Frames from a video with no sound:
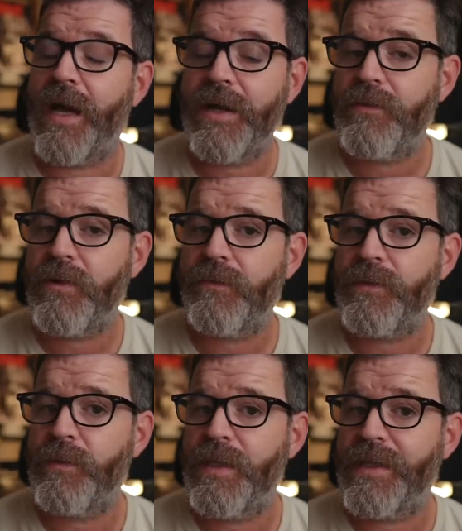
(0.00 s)
I don't know if
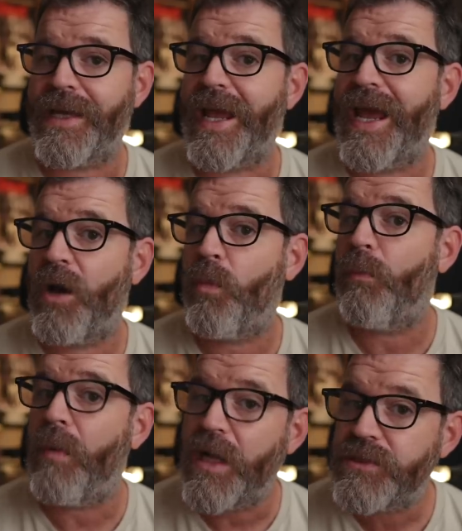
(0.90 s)
you mean like how
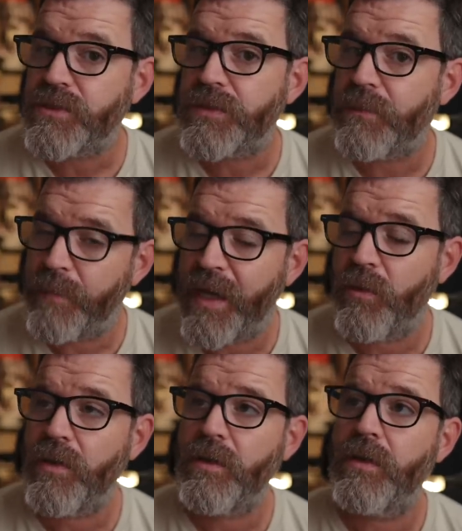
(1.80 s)
much
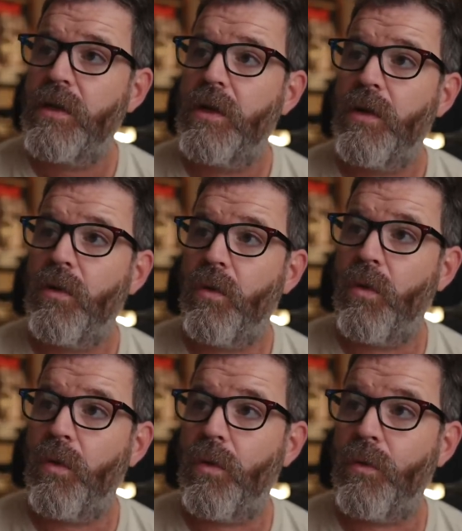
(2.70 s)
power
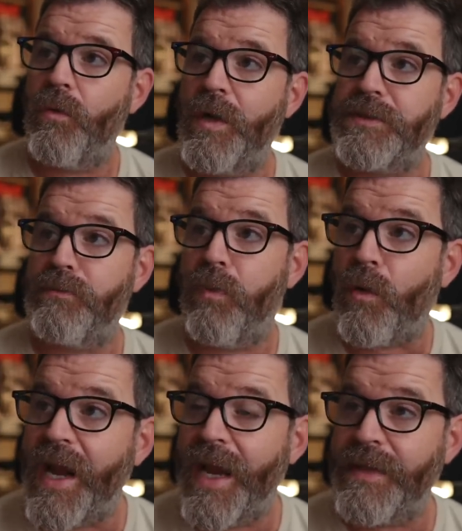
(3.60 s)
or which
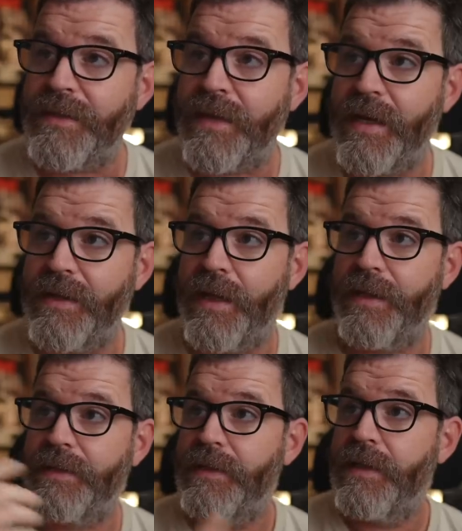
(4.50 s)
brand I
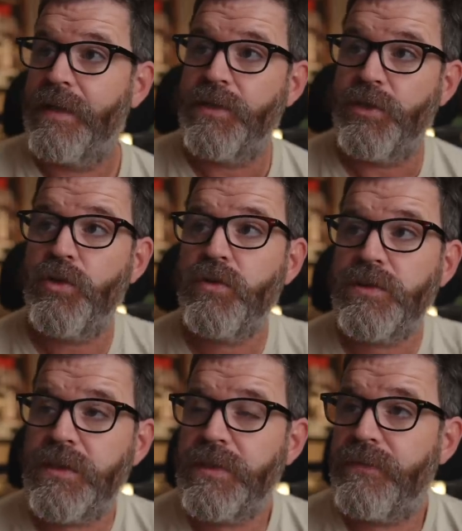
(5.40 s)
like.
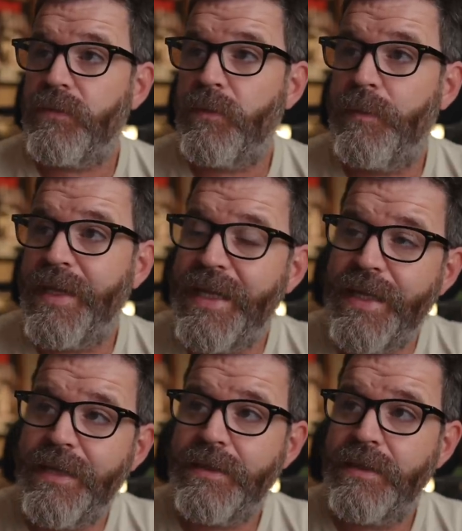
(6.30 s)
Usually for
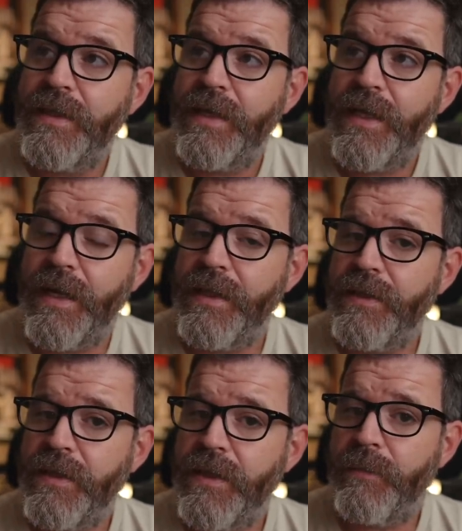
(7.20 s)
me,
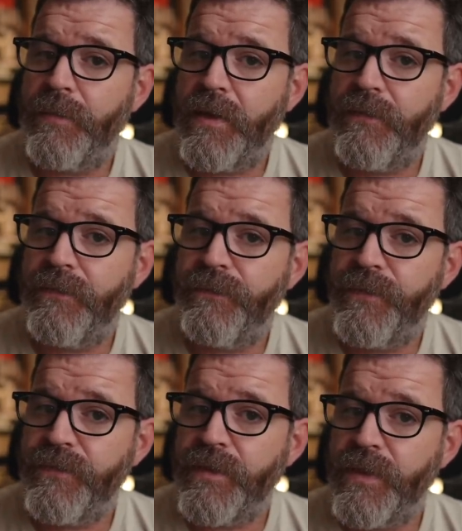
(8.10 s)
anything above
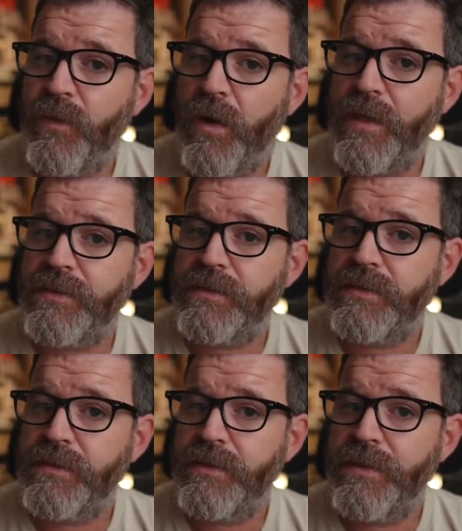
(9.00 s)
50
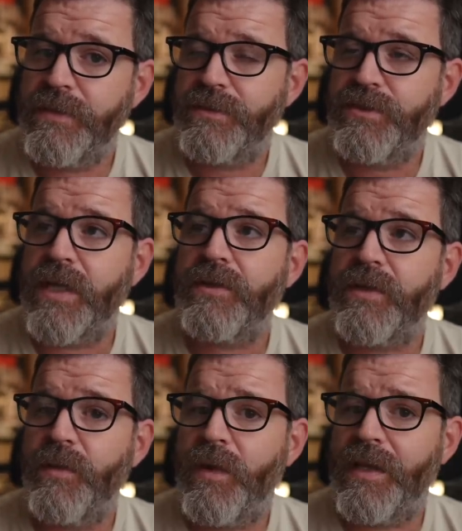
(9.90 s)
watts is
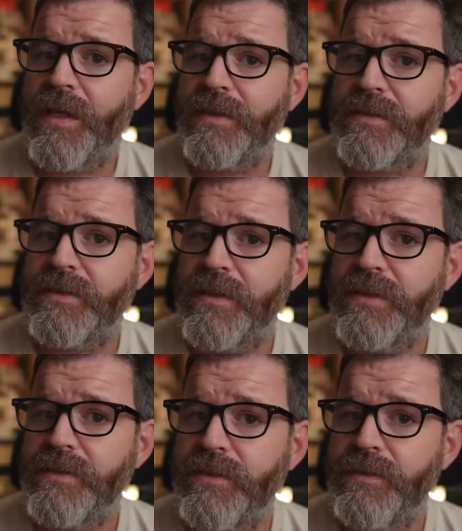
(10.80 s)
generally what I like to
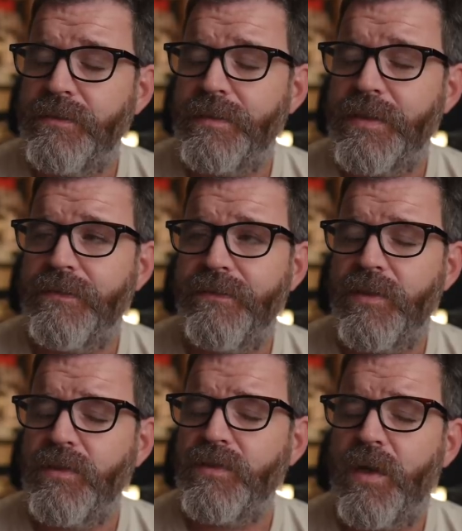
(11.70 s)
stick to, but
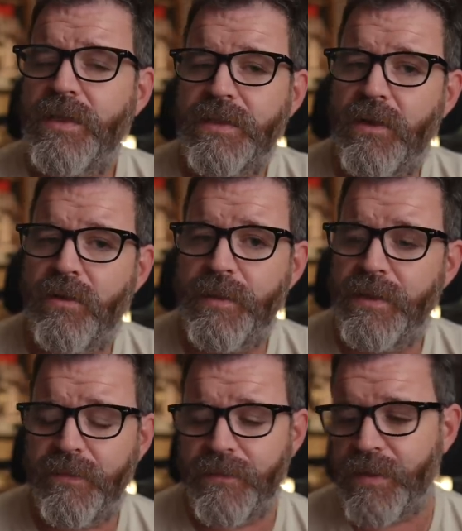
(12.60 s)
those watts can all be
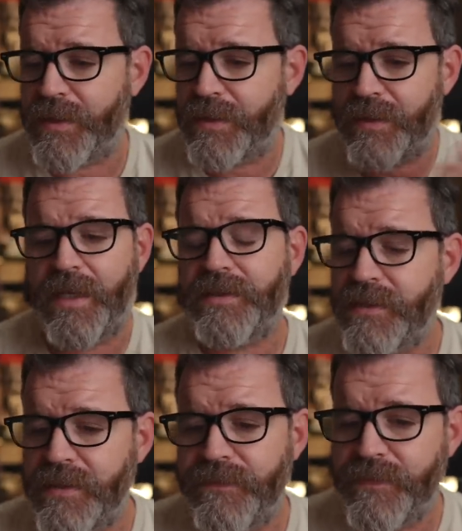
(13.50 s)
different, like Class
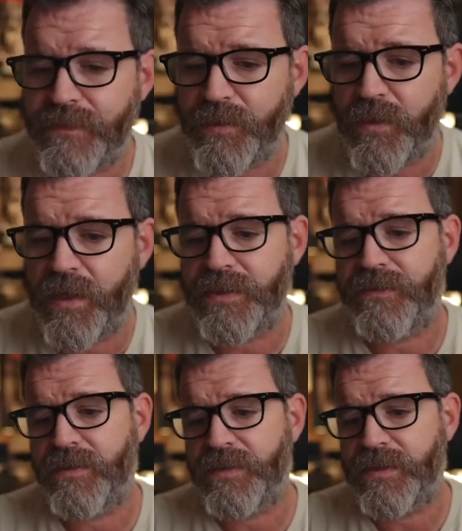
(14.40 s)
D 50 watts
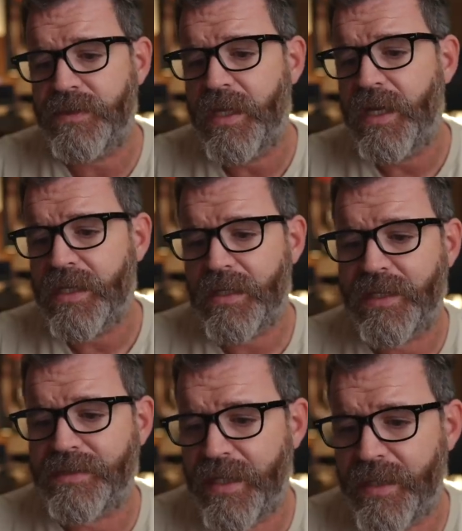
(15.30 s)
versus
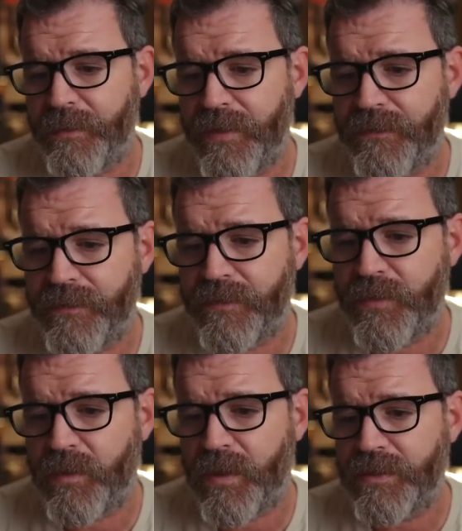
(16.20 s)
Class AB 50
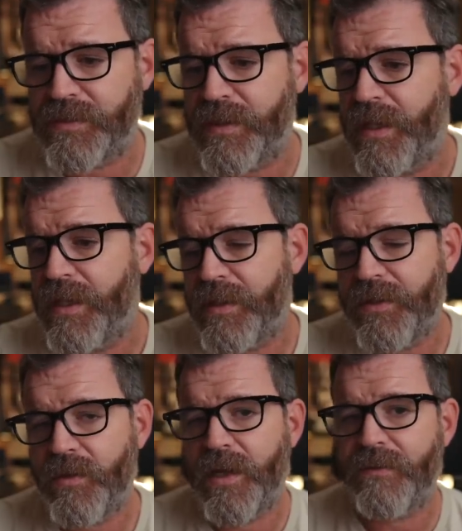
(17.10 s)
watts. Then
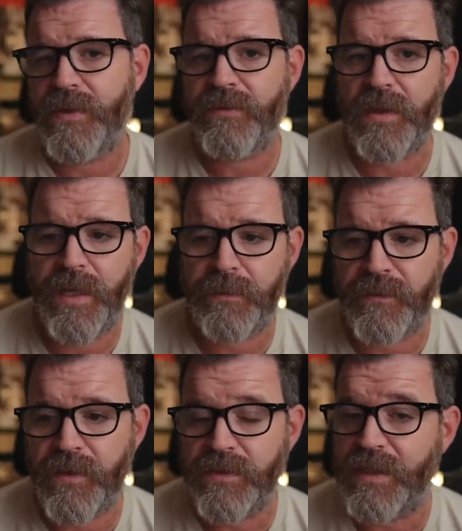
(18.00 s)
you have different
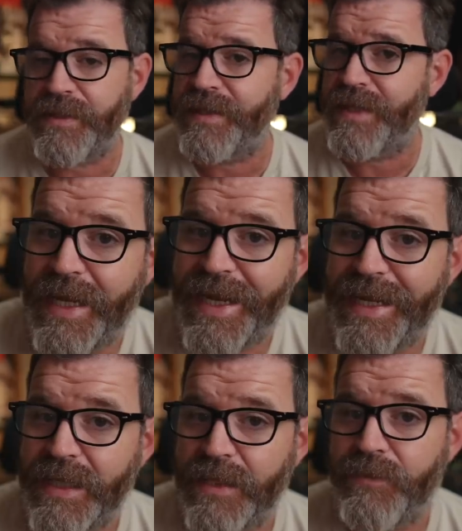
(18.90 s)
amplifiers like the
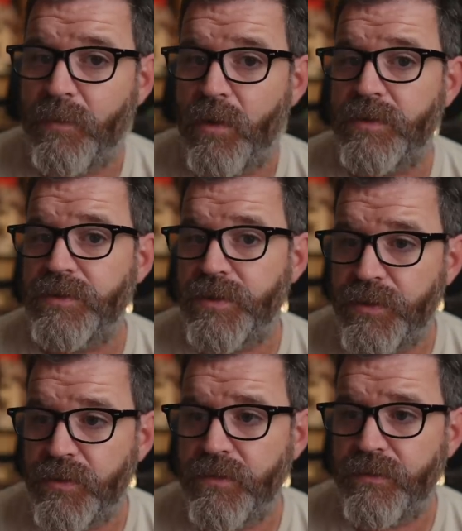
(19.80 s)
A11 Mark
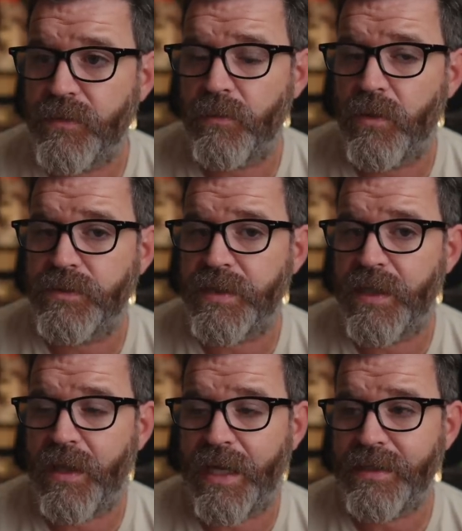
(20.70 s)
II from
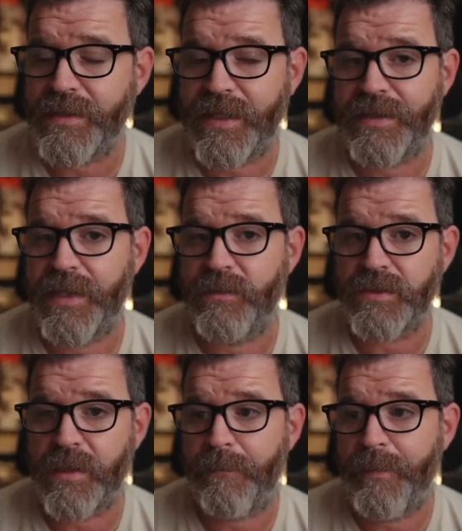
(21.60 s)
Rotel. I thought that thing was
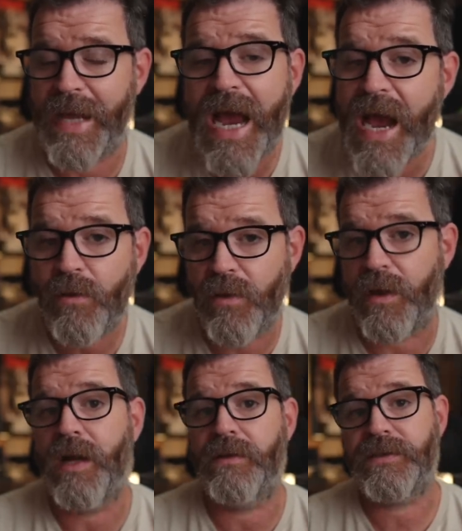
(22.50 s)
a
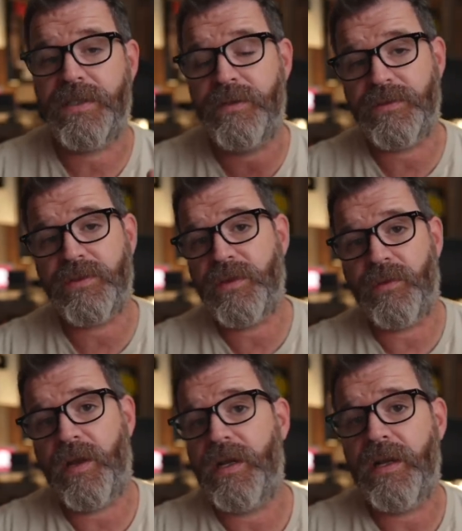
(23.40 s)
powerhouse and it was only
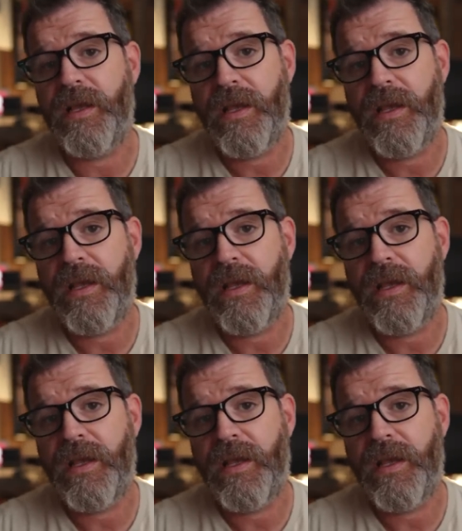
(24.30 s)
rated